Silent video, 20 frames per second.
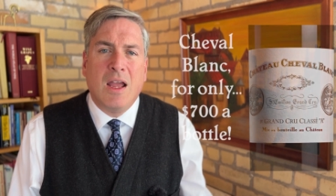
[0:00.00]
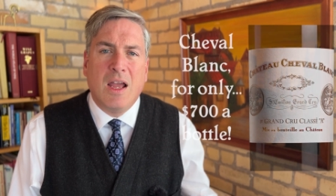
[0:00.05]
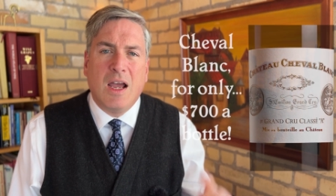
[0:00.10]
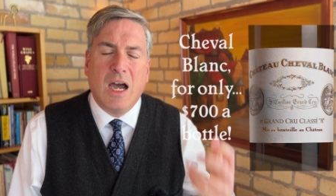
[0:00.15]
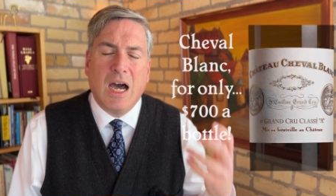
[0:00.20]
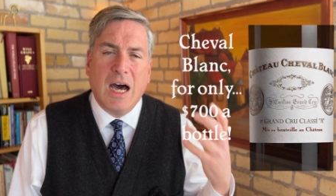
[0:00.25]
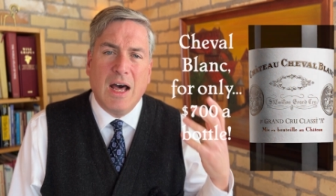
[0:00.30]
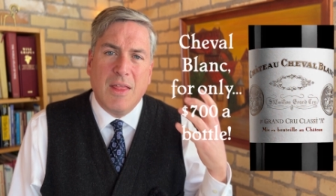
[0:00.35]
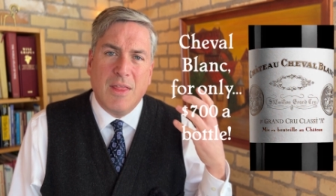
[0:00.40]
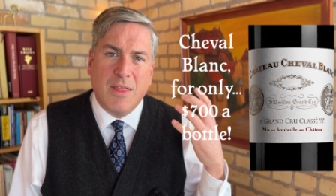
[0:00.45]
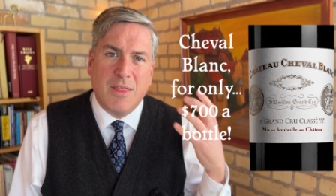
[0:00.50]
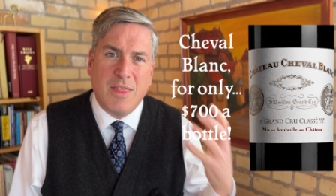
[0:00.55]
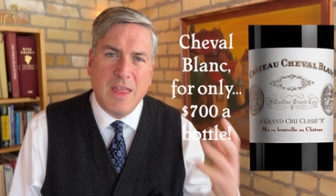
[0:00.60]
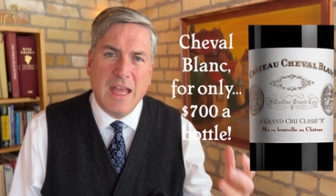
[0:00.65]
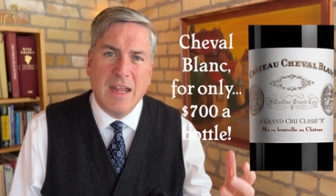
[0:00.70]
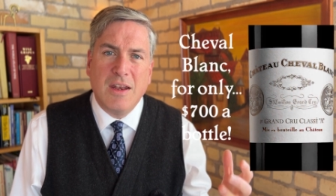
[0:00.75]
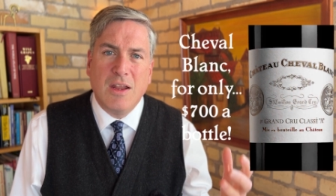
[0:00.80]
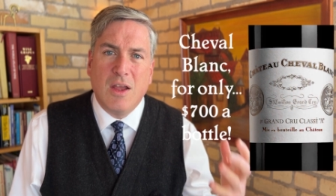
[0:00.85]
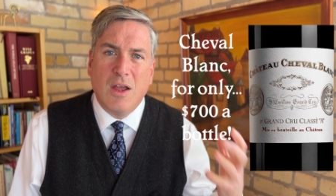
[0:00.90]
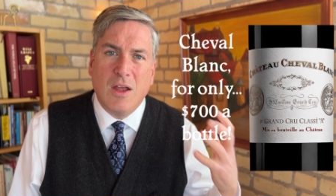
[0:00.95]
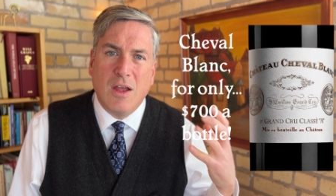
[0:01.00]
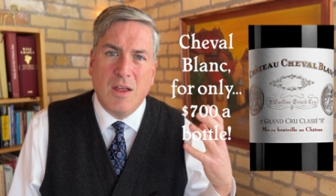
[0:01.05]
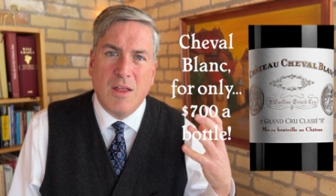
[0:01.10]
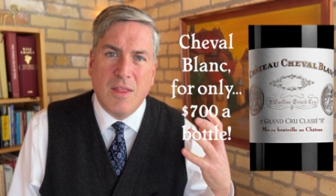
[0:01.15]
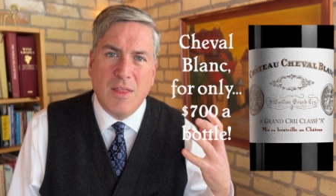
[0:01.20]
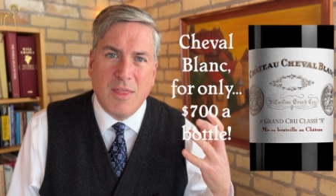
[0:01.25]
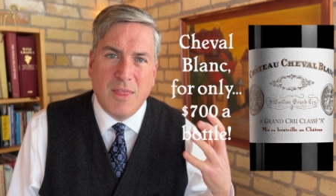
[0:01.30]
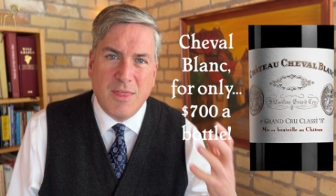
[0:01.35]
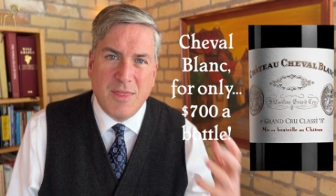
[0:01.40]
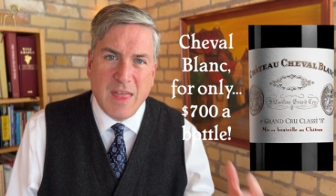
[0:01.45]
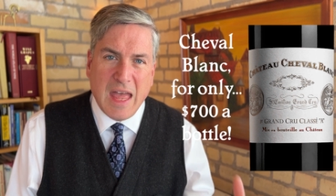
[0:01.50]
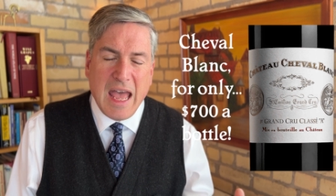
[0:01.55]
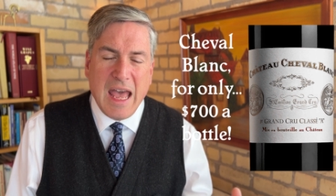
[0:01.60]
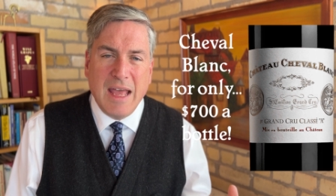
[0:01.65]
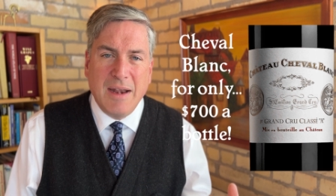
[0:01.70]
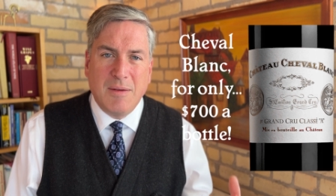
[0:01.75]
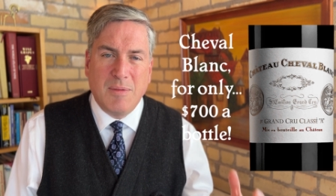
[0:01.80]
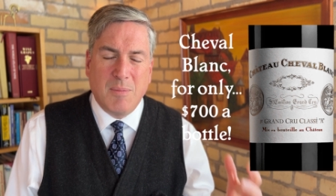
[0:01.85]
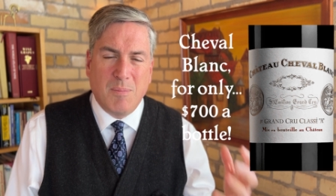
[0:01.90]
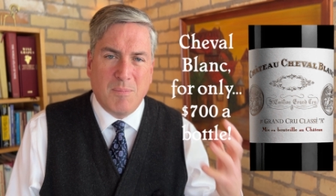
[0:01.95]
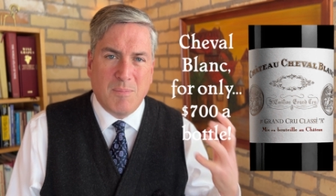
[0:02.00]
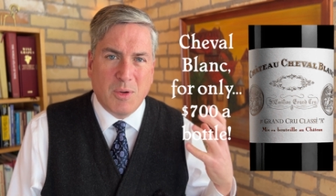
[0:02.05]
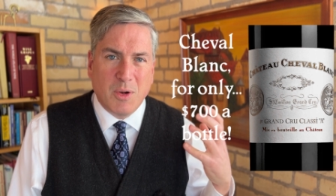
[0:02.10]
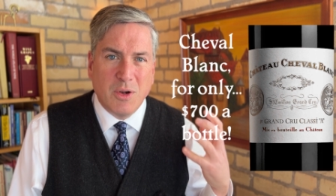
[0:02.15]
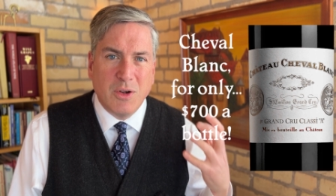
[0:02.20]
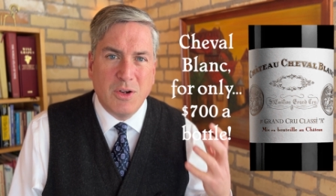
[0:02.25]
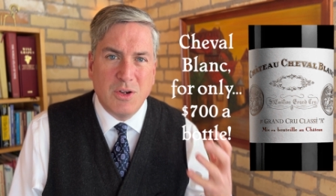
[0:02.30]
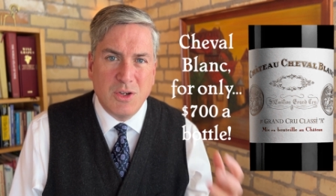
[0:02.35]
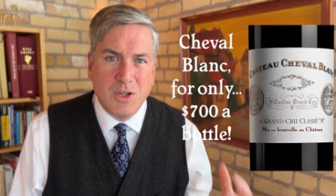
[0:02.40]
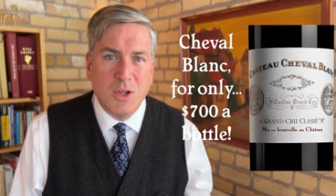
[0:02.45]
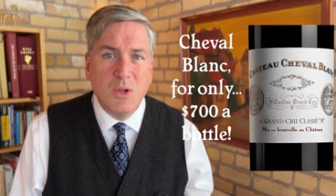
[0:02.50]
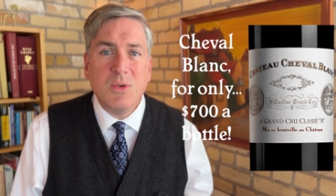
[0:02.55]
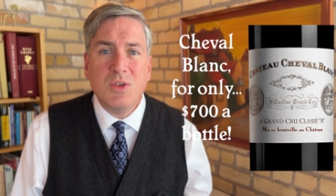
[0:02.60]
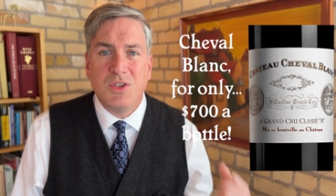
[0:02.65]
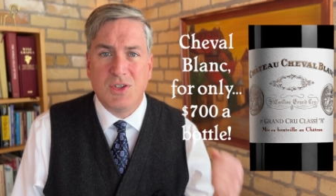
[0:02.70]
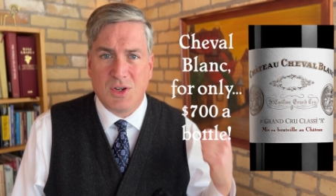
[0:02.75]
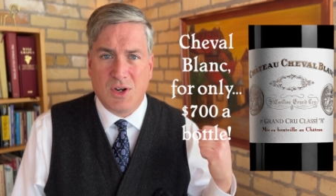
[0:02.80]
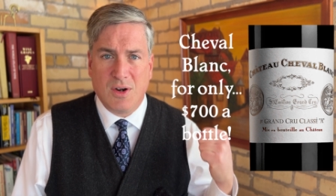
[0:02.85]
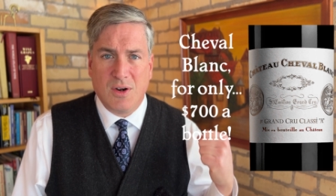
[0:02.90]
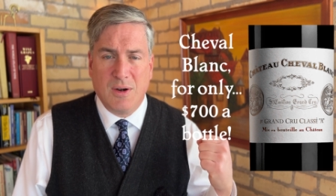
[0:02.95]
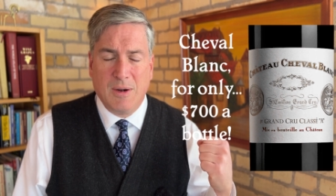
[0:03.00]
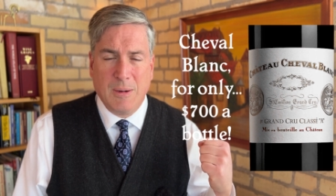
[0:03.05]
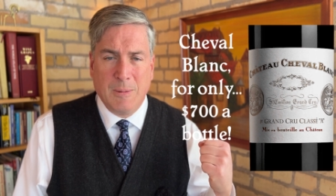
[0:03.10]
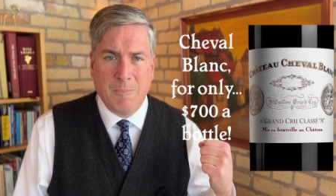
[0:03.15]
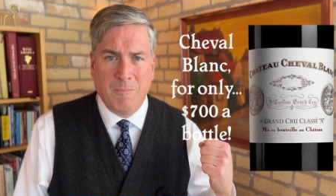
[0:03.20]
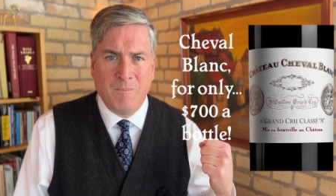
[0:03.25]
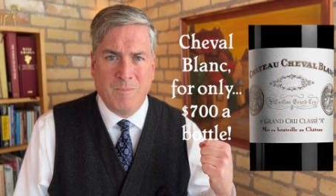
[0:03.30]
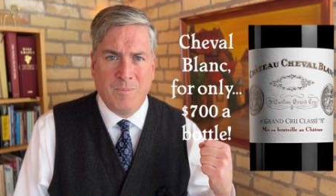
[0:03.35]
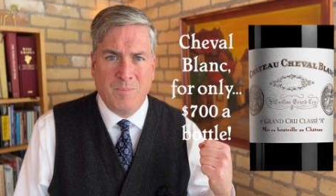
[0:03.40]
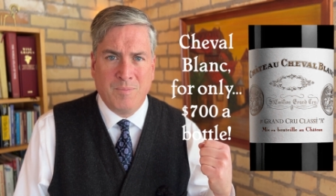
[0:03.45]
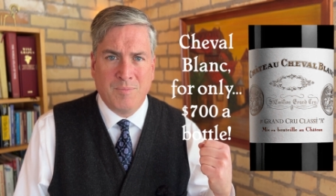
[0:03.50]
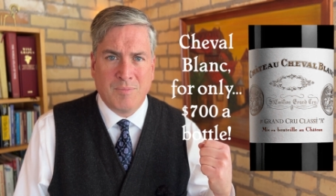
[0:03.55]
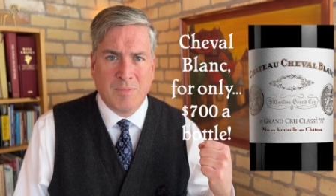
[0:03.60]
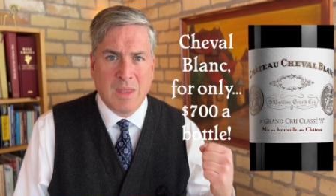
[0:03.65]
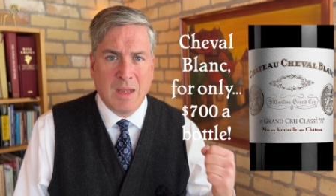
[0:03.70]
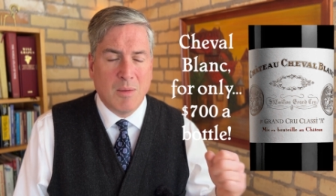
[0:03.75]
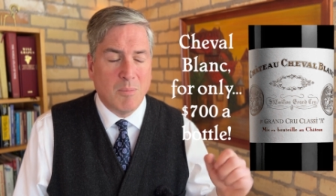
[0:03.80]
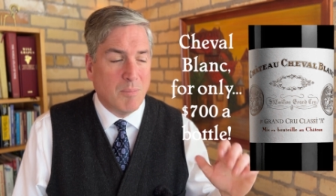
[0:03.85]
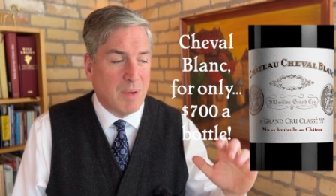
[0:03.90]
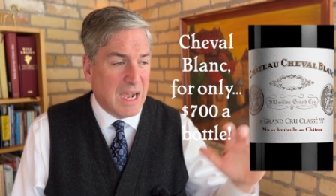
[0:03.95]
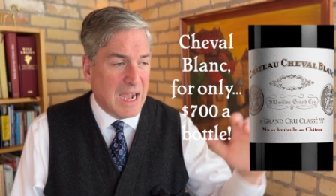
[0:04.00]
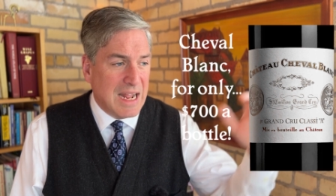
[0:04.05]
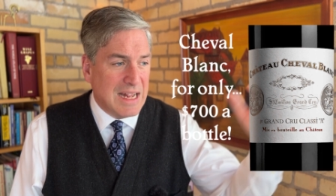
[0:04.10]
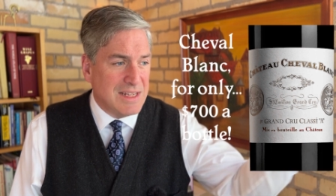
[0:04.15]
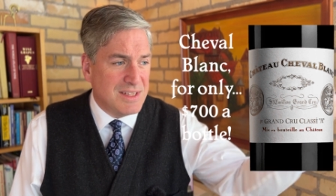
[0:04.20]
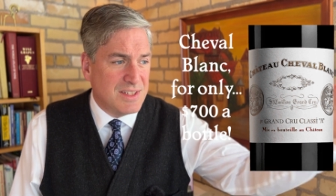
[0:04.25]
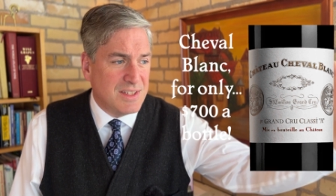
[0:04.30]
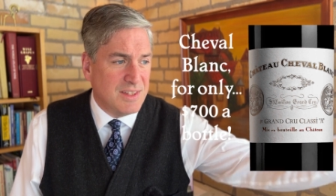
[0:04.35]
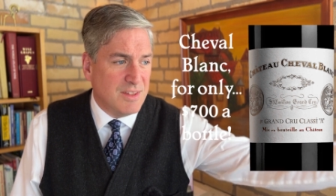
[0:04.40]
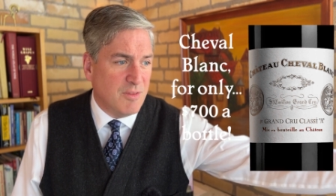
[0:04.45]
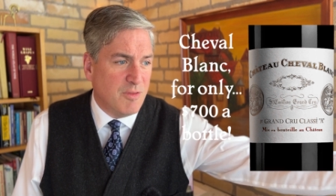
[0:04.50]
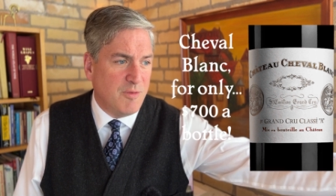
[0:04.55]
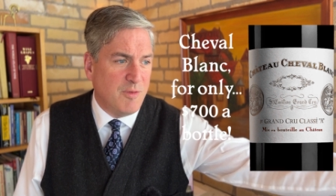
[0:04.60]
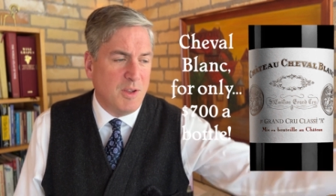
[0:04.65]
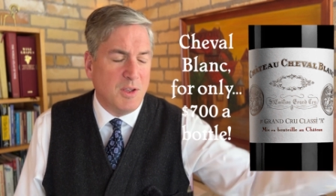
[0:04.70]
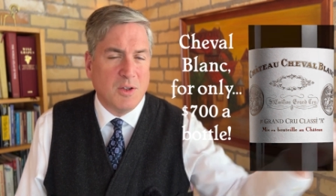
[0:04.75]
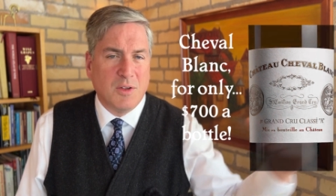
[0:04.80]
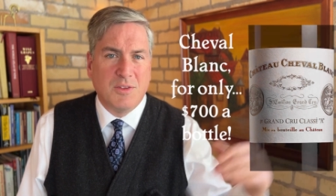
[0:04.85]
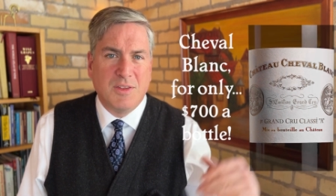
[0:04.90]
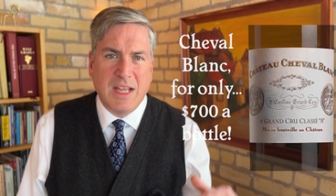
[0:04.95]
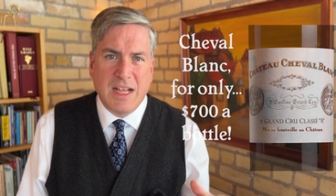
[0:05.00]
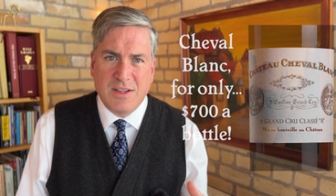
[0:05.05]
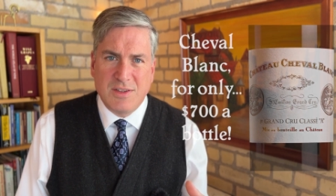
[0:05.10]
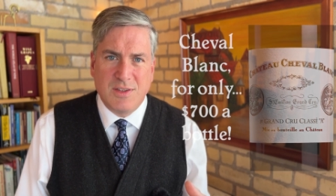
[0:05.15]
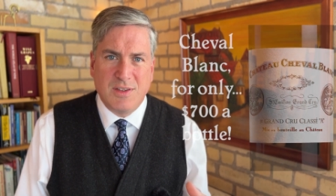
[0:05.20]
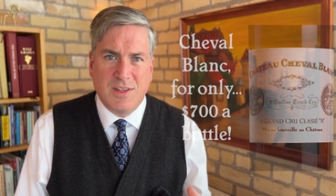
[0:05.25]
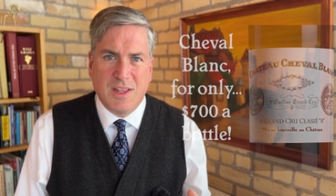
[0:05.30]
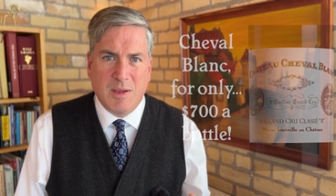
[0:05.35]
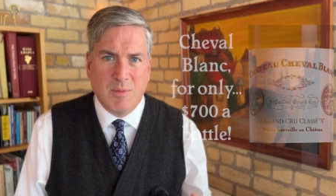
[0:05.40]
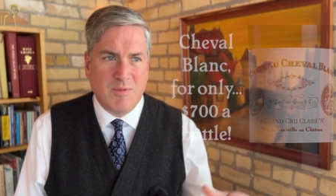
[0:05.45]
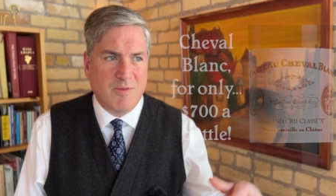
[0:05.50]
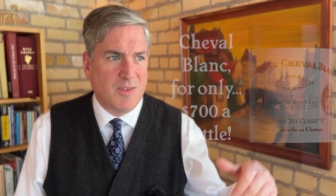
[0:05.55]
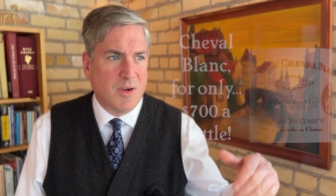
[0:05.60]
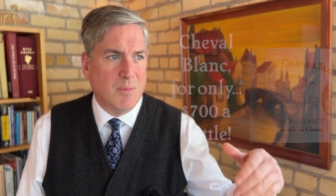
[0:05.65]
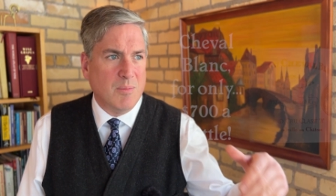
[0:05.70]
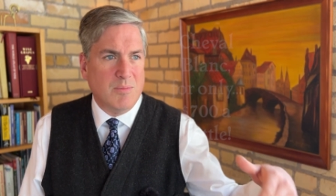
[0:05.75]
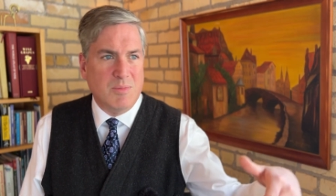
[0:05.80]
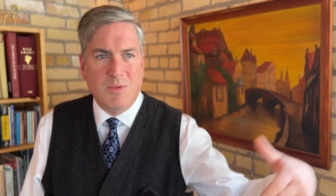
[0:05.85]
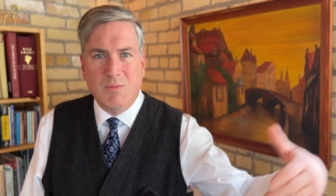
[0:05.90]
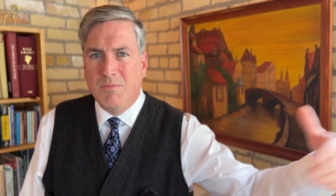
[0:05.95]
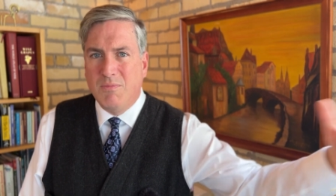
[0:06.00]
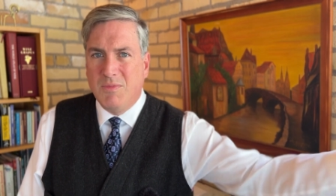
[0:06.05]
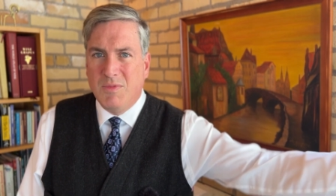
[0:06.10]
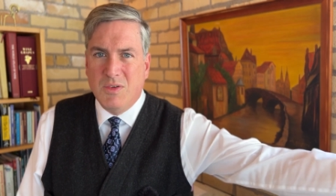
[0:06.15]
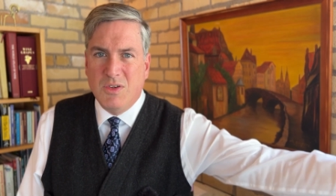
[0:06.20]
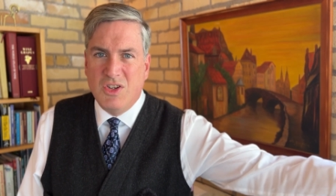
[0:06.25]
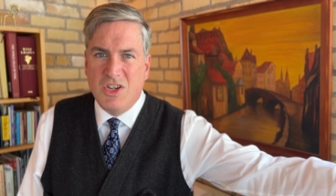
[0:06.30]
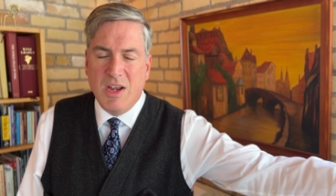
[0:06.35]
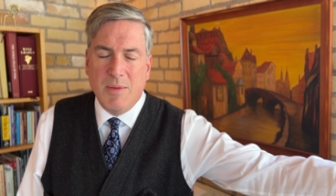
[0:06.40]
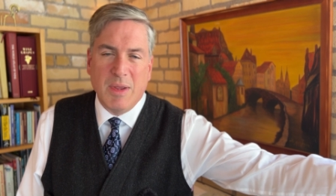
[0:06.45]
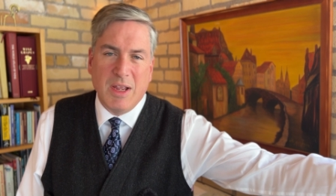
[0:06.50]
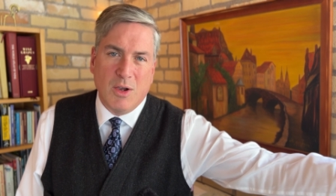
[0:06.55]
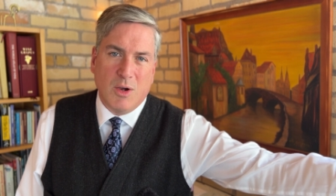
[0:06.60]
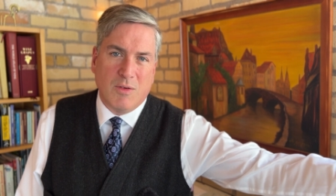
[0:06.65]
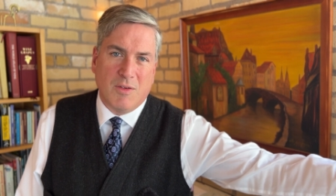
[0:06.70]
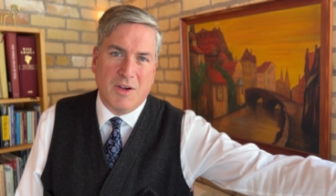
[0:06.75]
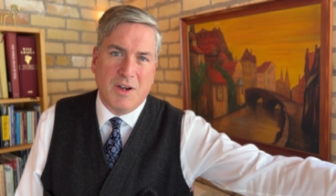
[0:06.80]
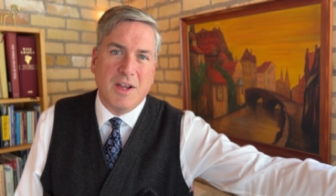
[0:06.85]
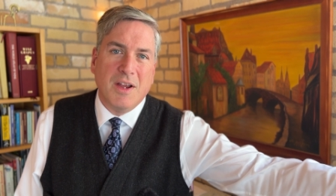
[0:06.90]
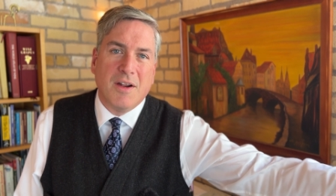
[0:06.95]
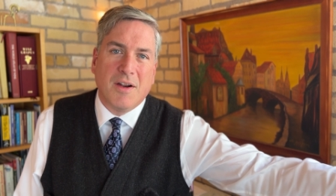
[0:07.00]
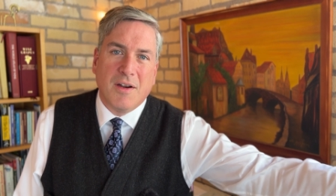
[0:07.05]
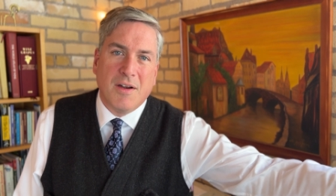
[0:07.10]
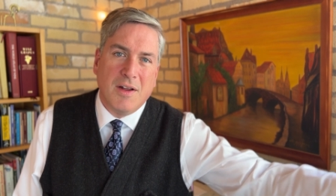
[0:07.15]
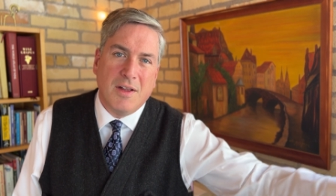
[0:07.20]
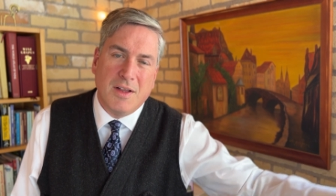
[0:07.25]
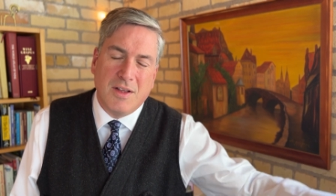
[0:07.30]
Uh, then that producer buys the field next to them from Jimmy over here.